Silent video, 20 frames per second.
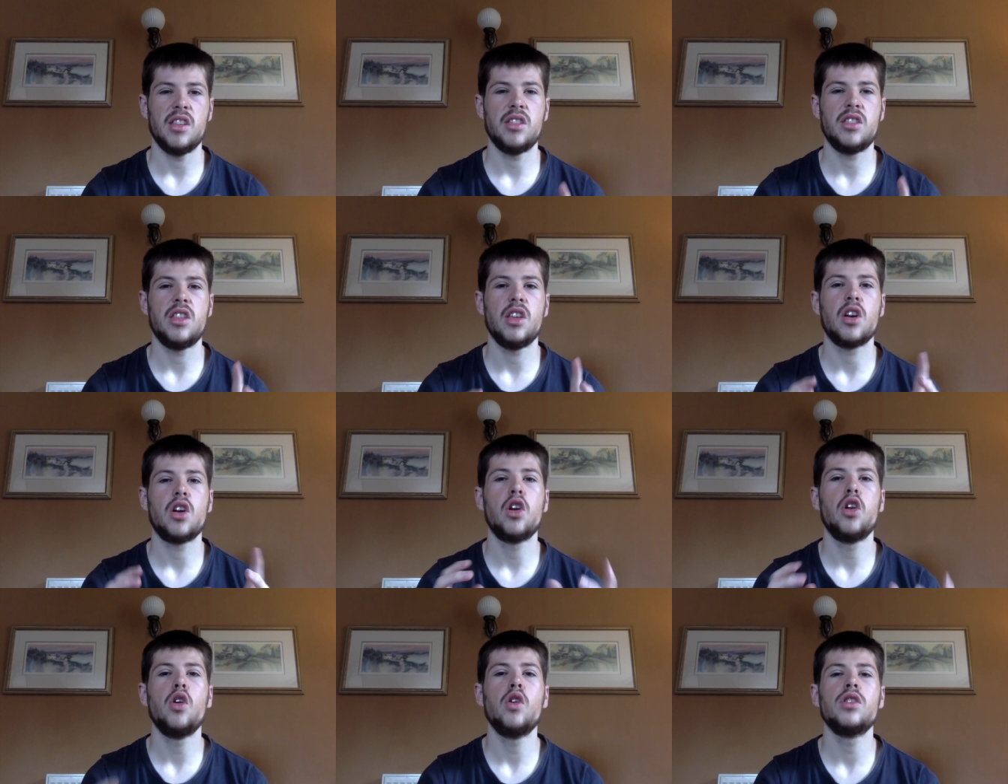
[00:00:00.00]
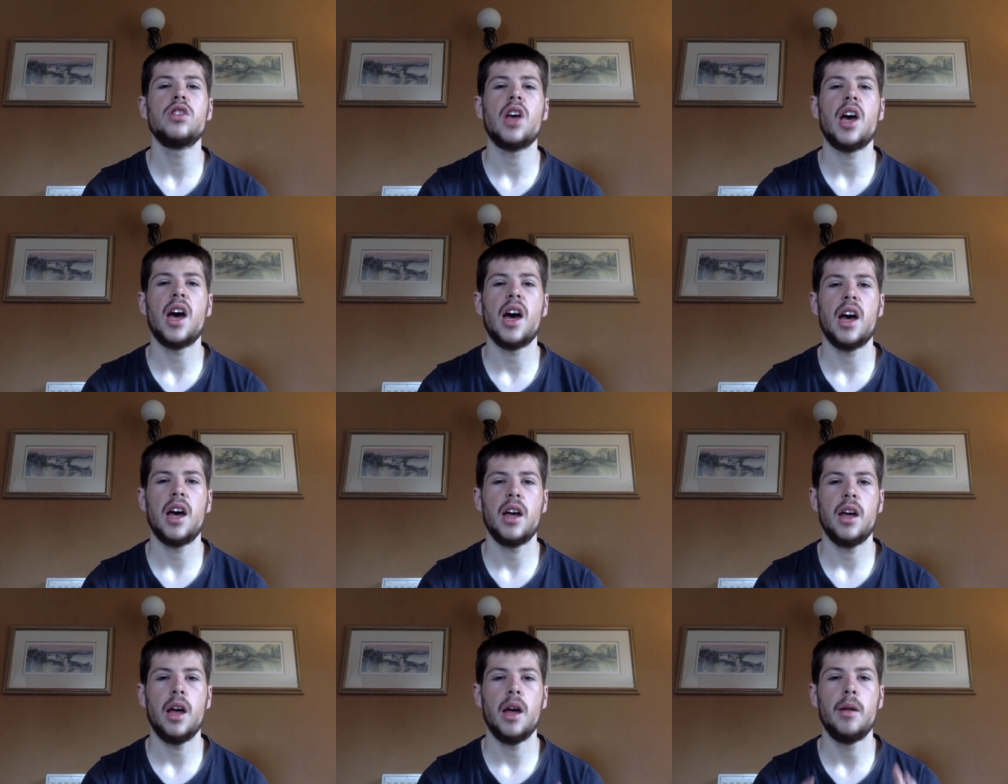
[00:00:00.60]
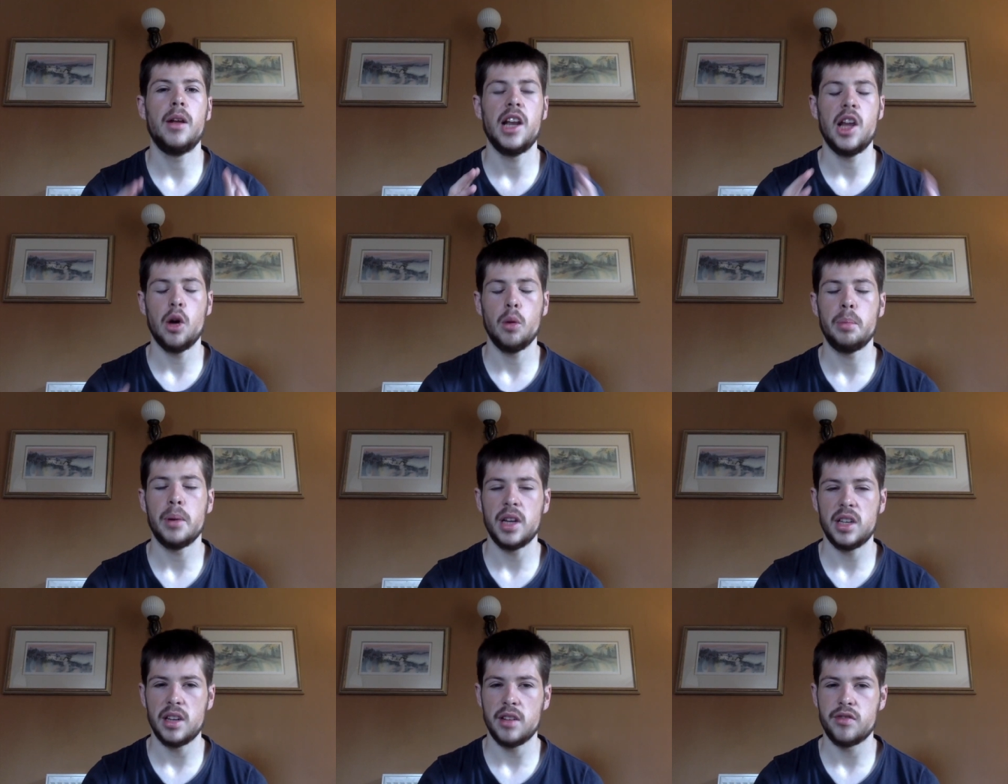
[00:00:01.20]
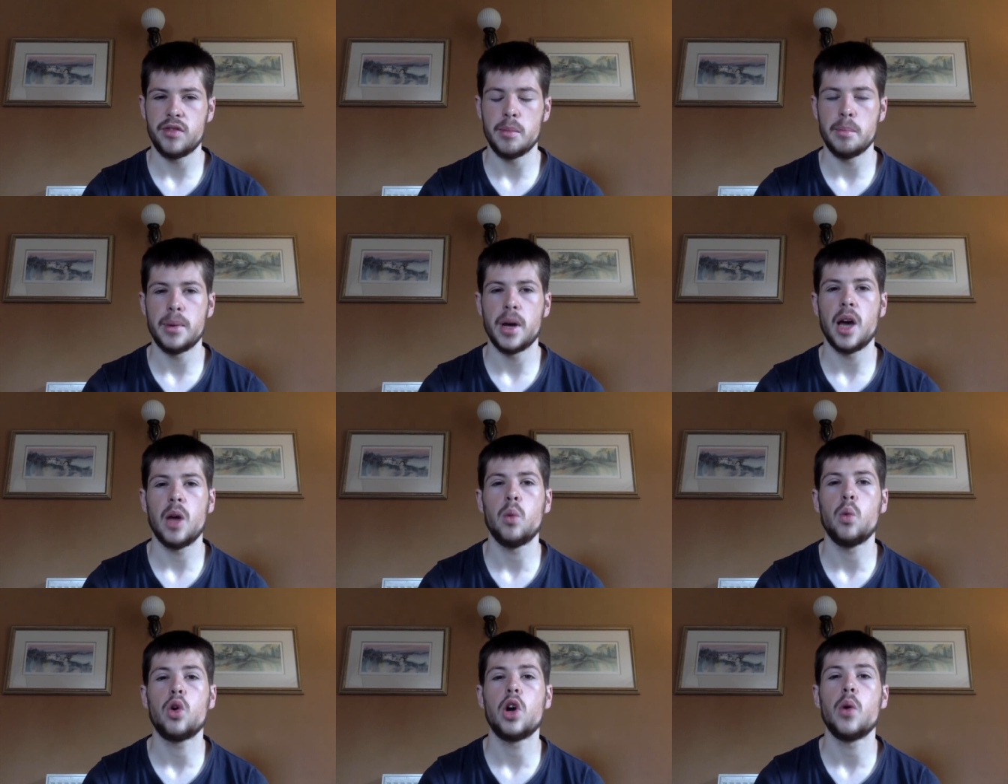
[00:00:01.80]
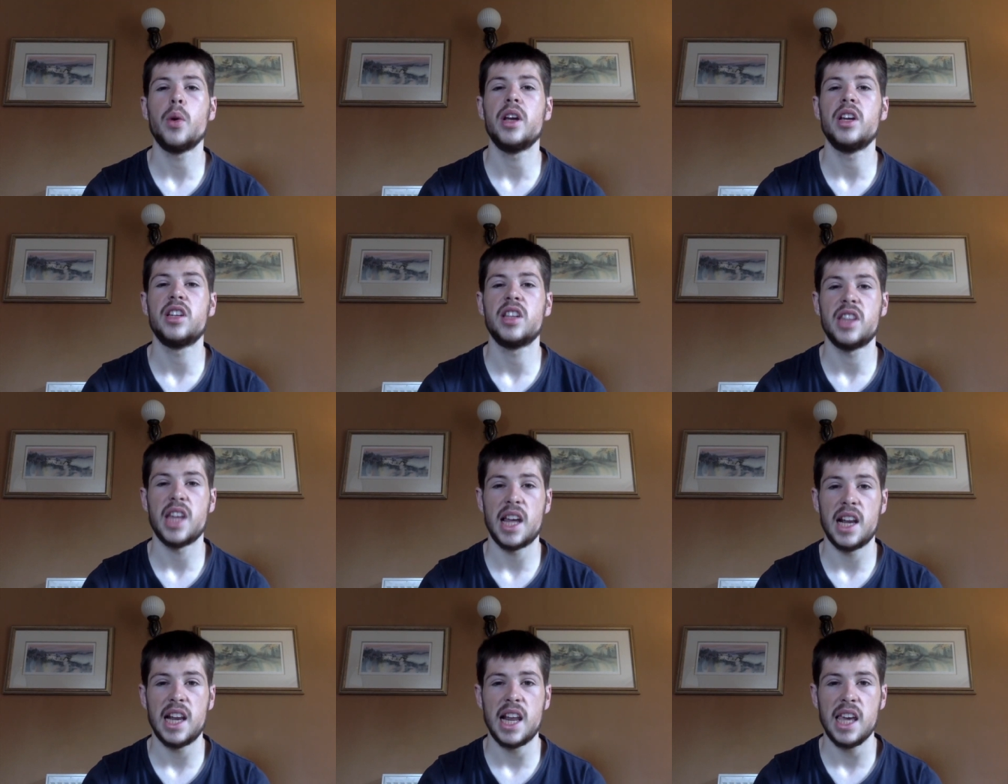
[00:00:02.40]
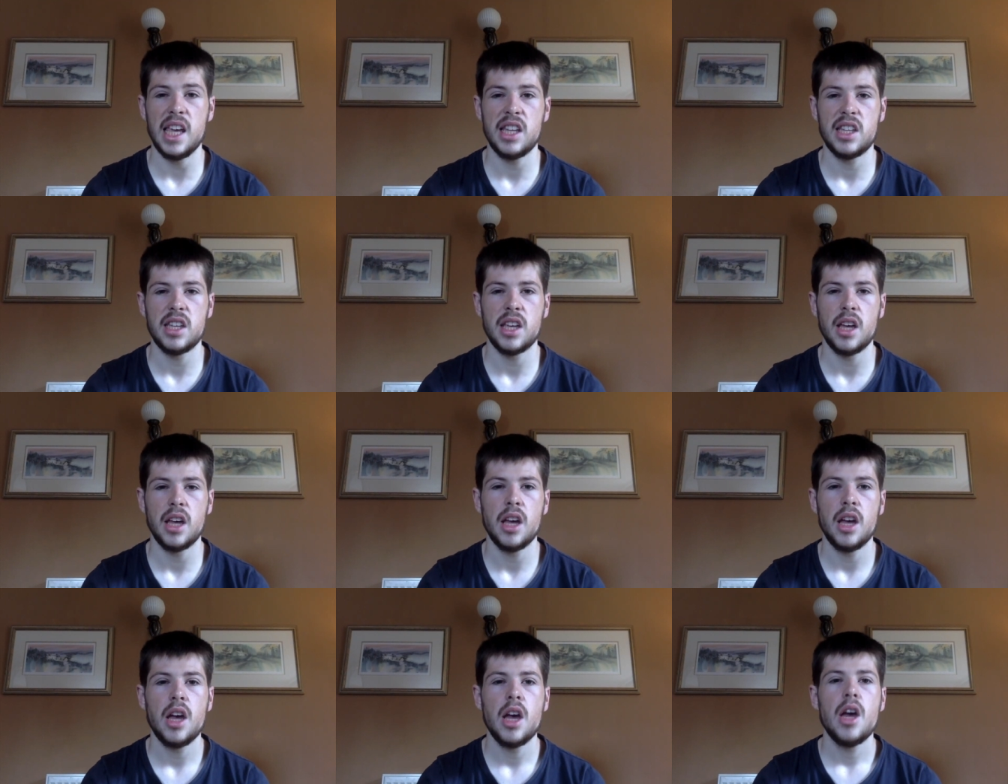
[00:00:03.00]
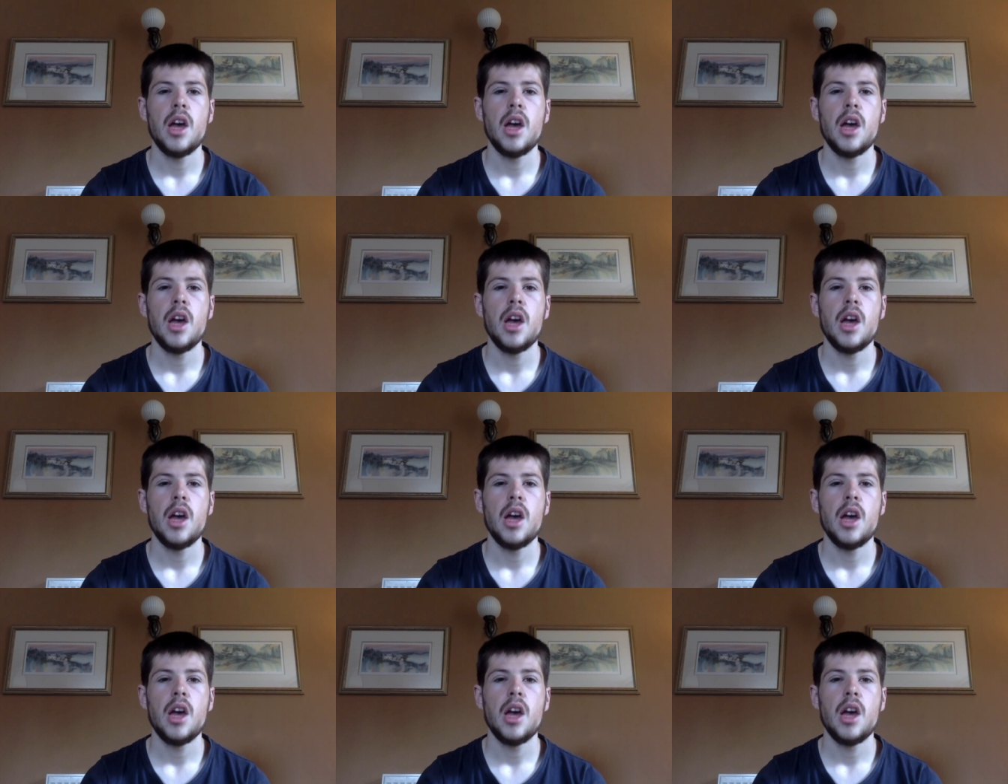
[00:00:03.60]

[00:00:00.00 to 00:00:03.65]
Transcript: the claws are a little bit different, but I will go into that later.